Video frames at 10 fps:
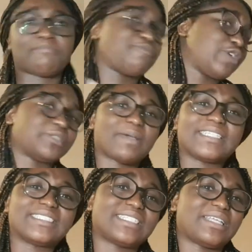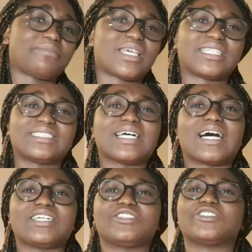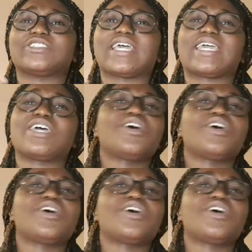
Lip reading: which basically means that, they